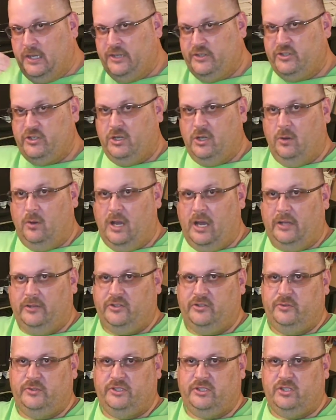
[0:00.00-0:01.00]
is you go
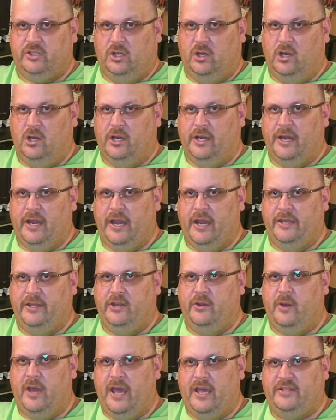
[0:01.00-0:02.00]
out to a store
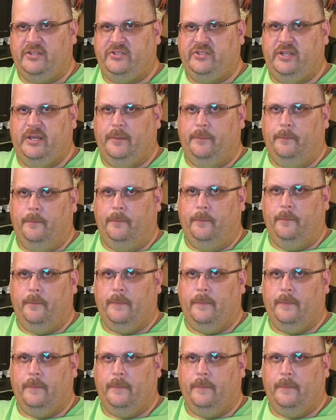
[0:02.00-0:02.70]
and you ask them,